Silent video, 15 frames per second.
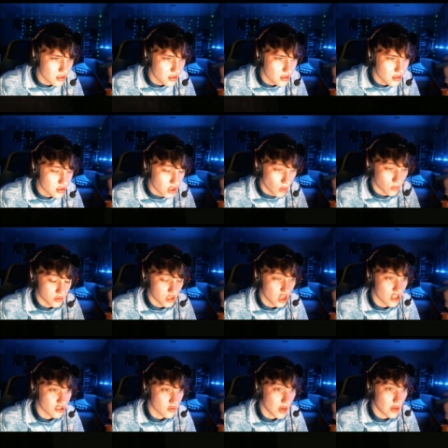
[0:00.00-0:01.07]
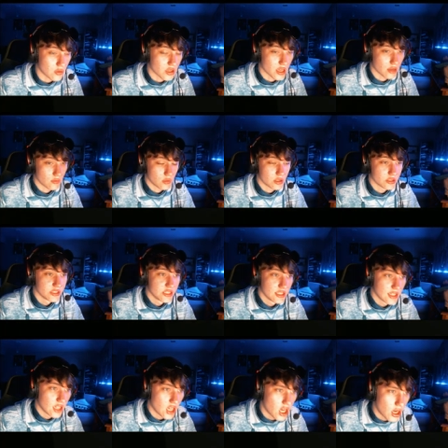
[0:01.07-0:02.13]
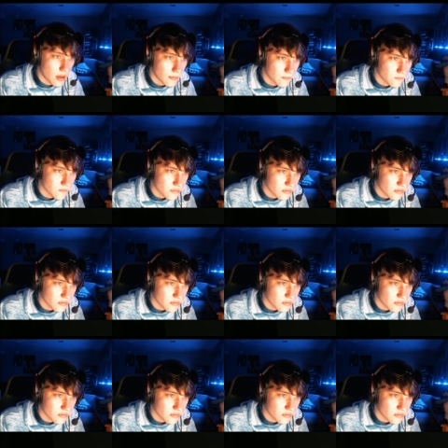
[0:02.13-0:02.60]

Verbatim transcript: Don't touch. Wow. Okay. Wow. Um,